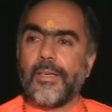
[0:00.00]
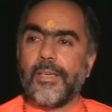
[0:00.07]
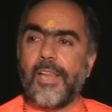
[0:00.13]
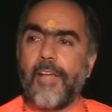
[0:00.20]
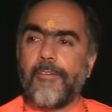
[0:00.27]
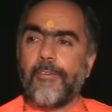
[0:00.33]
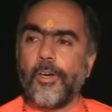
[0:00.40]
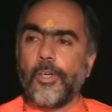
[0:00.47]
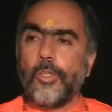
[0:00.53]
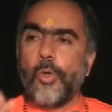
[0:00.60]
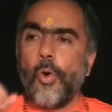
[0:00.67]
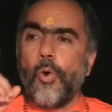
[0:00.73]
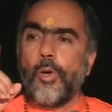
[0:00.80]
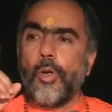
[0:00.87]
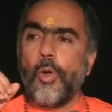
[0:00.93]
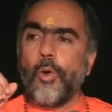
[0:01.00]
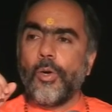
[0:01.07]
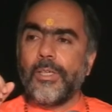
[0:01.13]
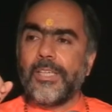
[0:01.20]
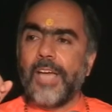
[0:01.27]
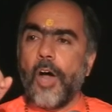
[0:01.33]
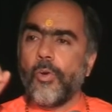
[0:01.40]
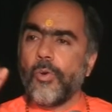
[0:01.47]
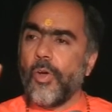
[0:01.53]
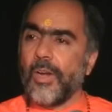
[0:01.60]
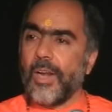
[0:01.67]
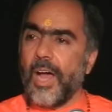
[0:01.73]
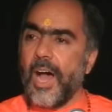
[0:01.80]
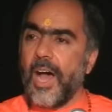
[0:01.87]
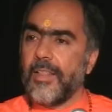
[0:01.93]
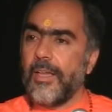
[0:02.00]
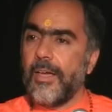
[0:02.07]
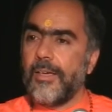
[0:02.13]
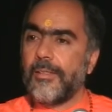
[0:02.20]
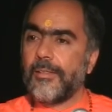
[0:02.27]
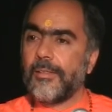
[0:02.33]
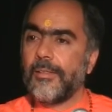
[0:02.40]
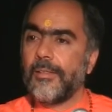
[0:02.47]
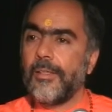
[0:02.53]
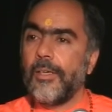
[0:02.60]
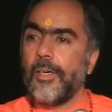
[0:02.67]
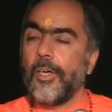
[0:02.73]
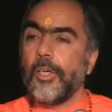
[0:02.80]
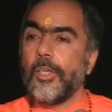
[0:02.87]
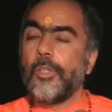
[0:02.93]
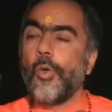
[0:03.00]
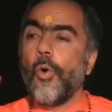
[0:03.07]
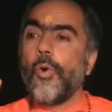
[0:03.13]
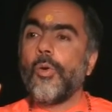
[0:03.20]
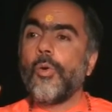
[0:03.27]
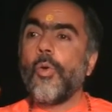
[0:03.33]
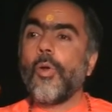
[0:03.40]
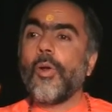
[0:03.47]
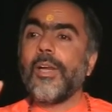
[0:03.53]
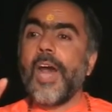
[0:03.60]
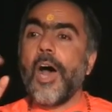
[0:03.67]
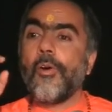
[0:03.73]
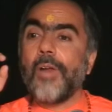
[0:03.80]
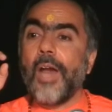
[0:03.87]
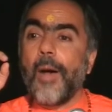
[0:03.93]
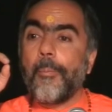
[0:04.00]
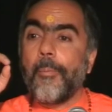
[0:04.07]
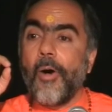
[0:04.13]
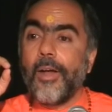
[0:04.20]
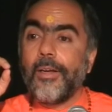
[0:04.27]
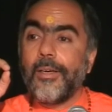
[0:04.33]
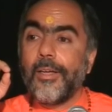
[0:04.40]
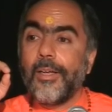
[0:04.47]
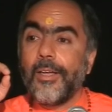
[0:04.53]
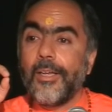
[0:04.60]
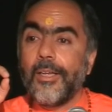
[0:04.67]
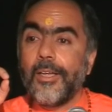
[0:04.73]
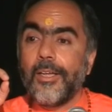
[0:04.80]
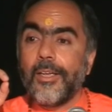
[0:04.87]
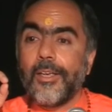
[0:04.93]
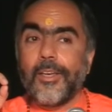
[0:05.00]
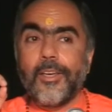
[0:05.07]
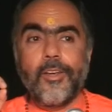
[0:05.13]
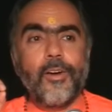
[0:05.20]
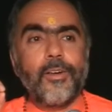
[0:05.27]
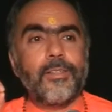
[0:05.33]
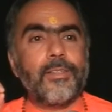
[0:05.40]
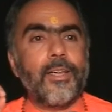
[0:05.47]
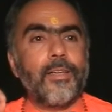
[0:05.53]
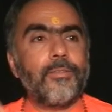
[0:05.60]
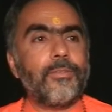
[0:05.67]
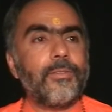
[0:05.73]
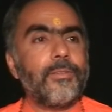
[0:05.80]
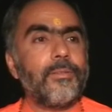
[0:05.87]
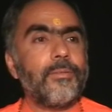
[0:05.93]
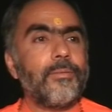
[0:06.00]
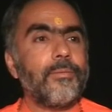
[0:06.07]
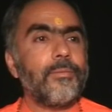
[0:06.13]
Therefore, don't look down on others. Don't look down upon yourself.